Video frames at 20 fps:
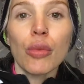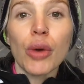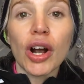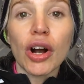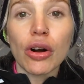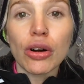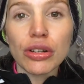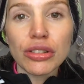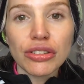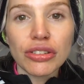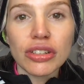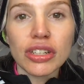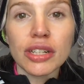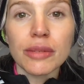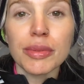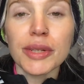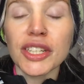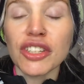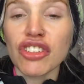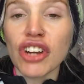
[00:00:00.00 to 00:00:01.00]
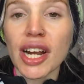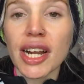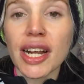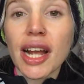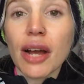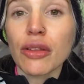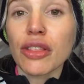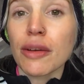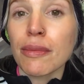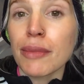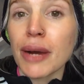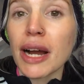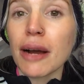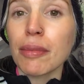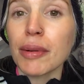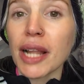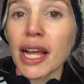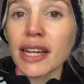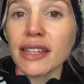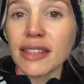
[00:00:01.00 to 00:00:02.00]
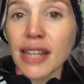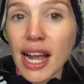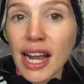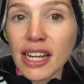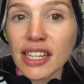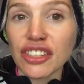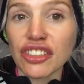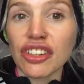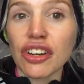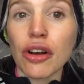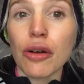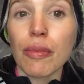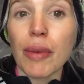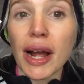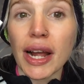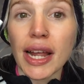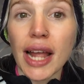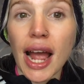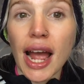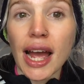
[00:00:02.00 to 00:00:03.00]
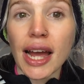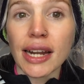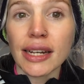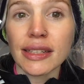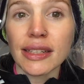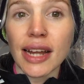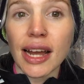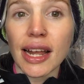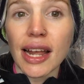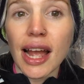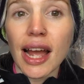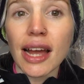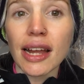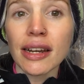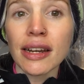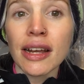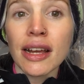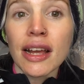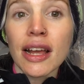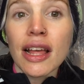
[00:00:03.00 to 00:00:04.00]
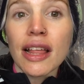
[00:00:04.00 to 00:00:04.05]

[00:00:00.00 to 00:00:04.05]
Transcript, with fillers: We're also going to be trying out the Marbleized eyeshadow by Handaiyan.